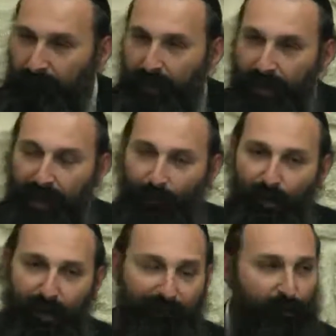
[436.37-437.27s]
And I
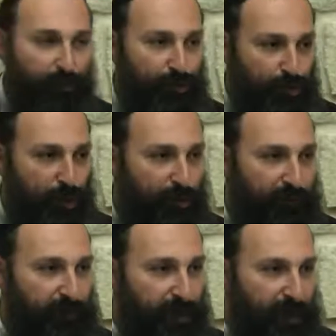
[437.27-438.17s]
want to have control
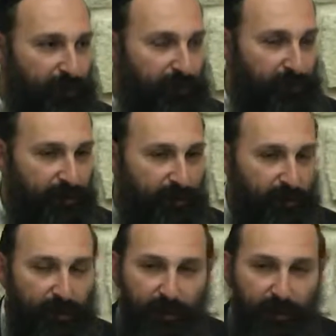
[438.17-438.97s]
over the energy.